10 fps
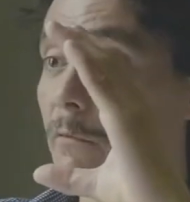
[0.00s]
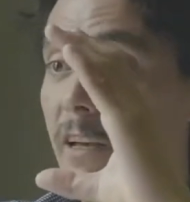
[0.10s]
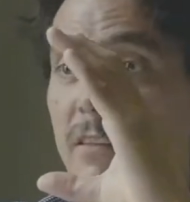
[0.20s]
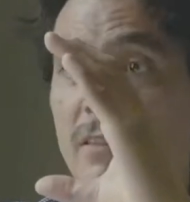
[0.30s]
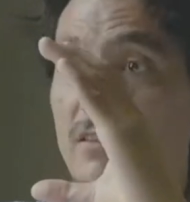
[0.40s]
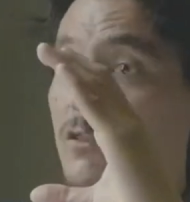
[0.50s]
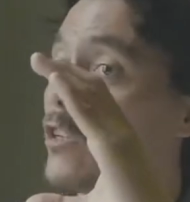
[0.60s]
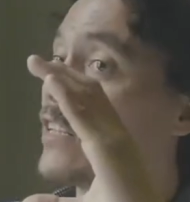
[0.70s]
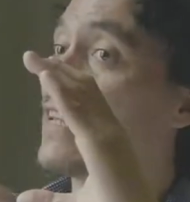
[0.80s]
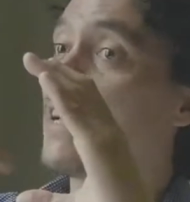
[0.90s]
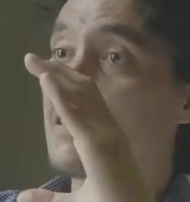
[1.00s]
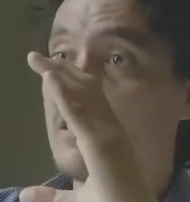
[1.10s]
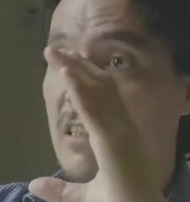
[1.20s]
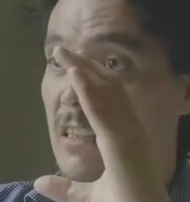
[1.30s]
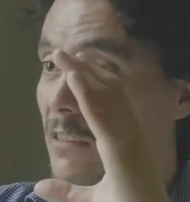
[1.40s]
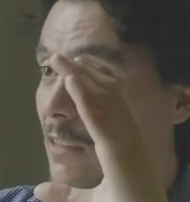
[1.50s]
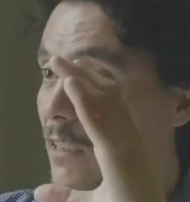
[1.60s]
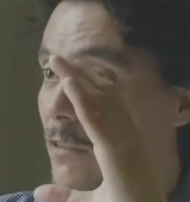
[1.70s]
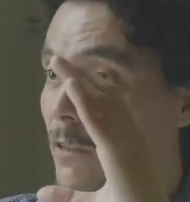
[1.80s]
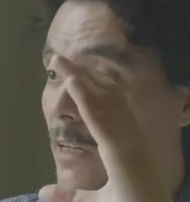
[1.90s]
based, it's not an asset in
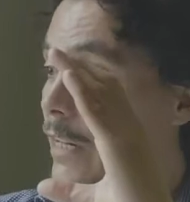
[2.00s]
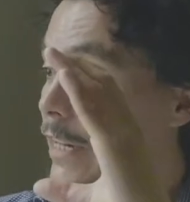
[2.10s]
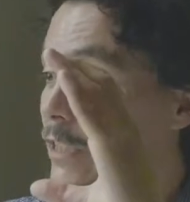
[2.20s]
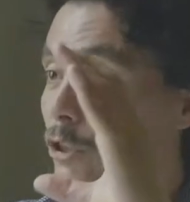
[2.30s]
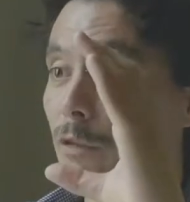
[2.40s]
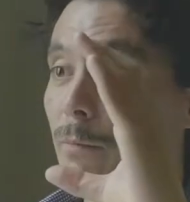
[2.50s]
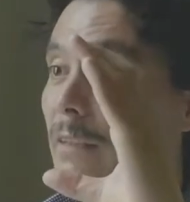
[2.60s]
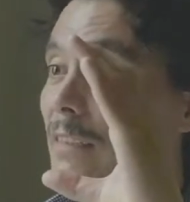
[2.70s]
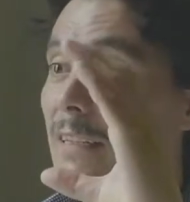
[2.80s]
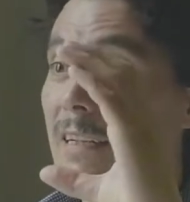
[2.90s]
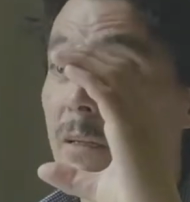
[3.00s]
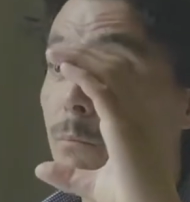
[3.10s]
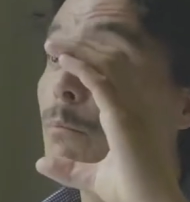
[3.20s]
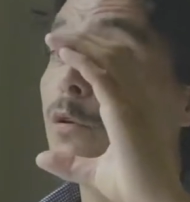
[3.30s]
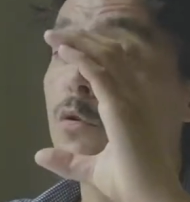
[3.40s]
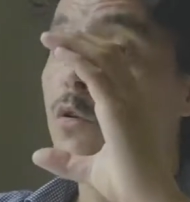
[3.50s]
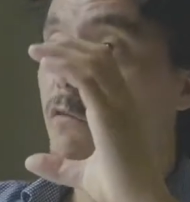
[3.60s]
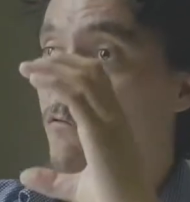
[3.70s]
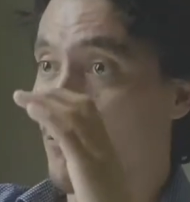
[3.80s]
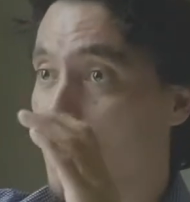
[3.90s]
itself, it's just basically pure
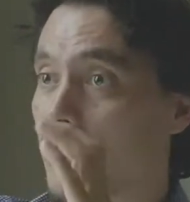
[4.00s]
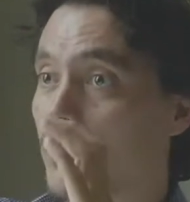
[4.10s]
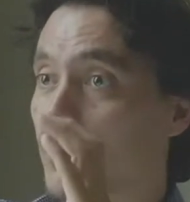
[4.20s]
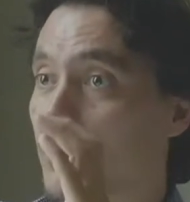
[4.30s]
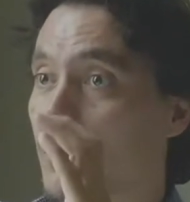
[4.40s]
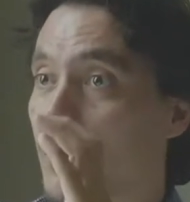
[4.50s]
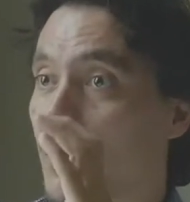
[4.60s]
information